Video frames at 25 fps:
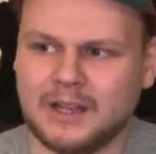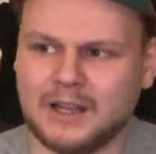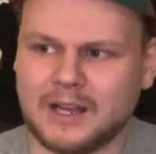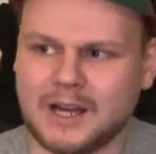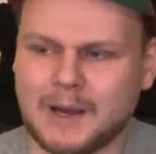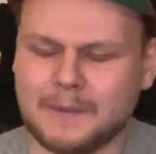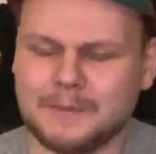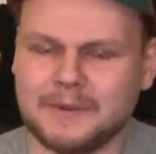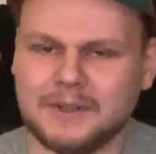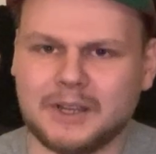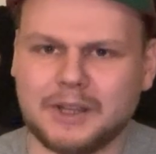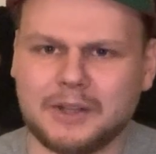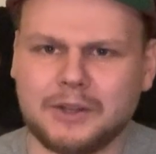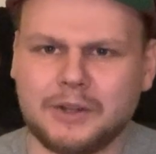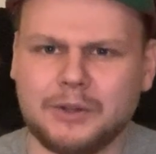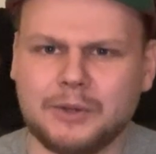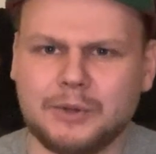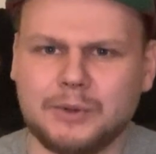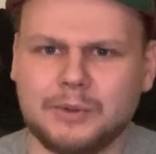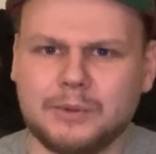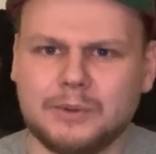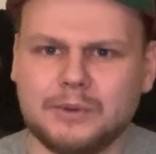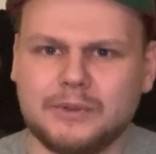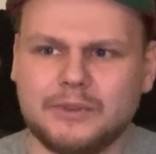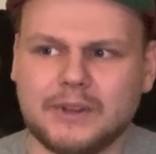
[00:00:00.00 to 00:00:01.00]
I mean, I
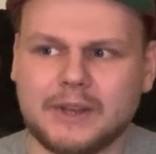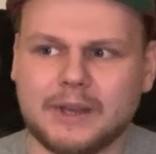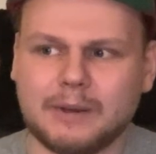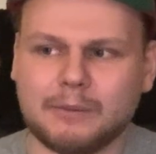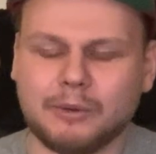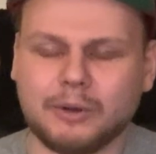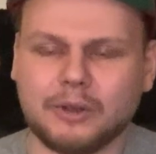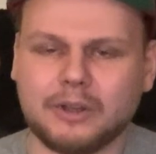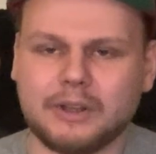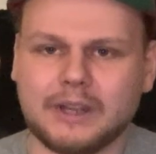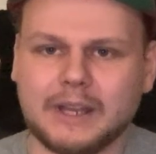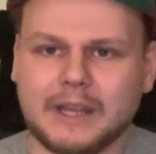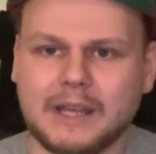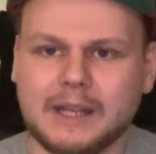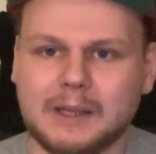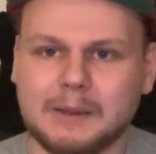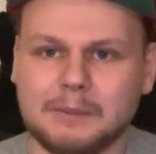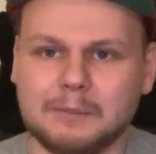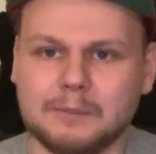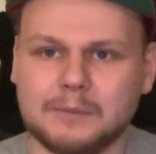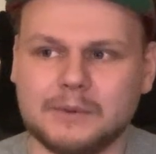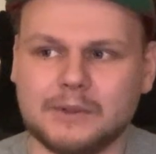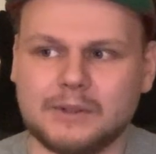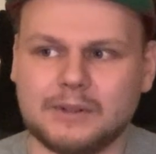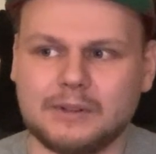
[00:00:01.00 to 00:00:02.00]
knew there were
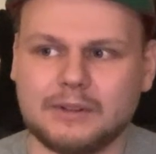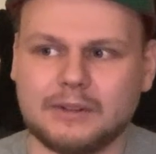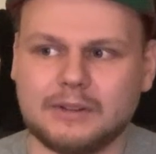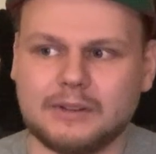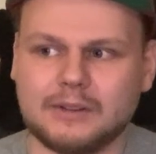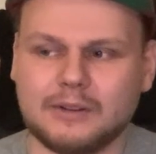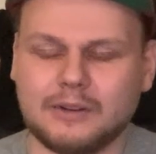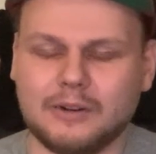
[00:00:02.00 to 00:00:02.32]
games